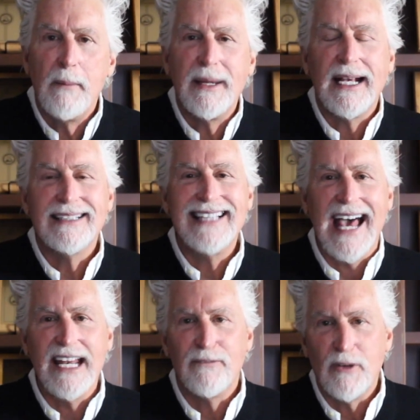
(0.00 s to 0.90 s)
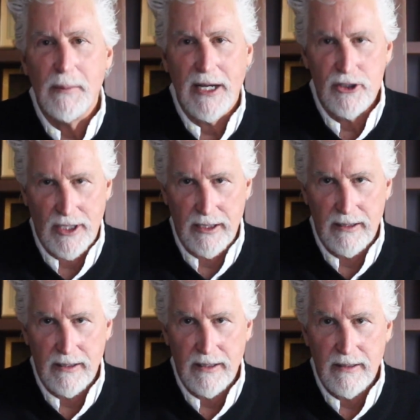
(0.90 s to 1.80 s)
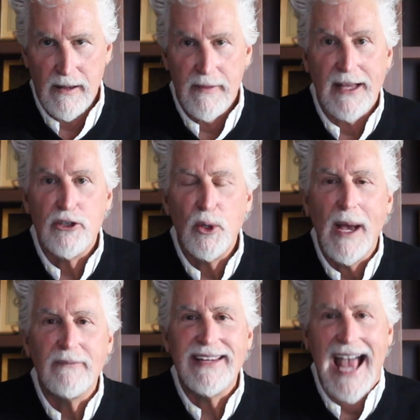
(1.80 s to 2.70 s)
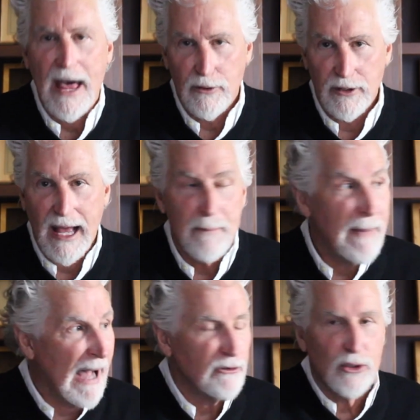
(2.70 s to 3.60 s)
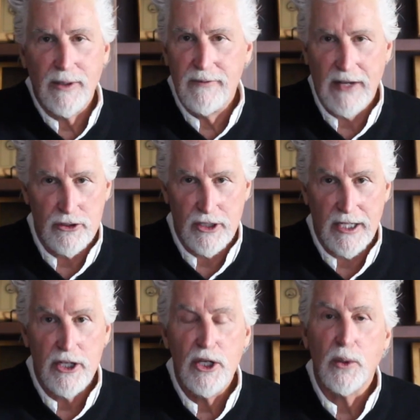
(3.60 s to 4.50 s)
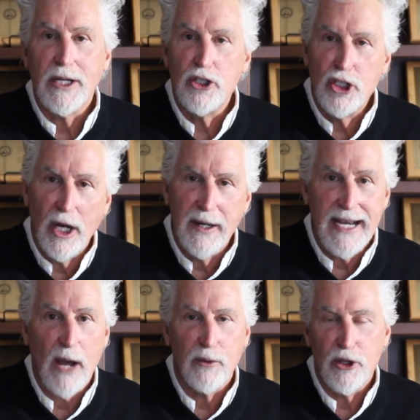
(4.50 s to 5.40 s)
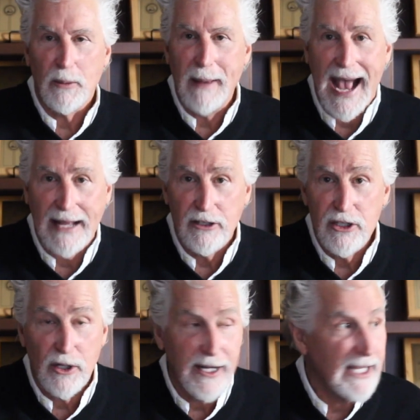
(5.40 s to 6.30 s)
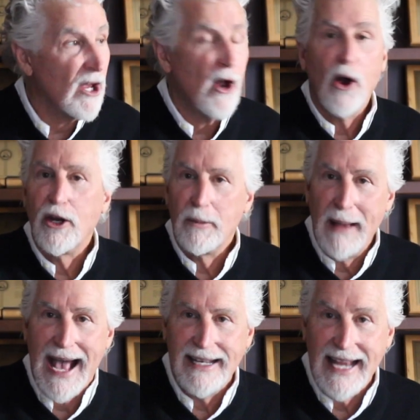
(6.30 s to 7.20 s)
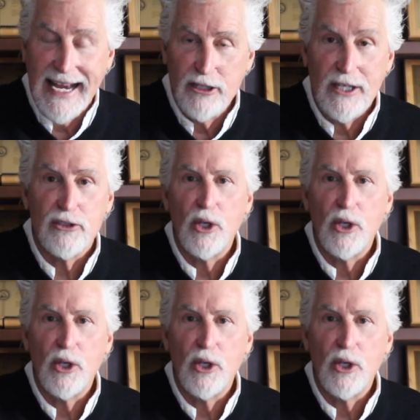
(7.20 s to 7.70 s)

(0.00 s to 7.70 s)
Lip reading: because that information that you have gathered about your invention, you can share it now with your patent attorney or your patent agent.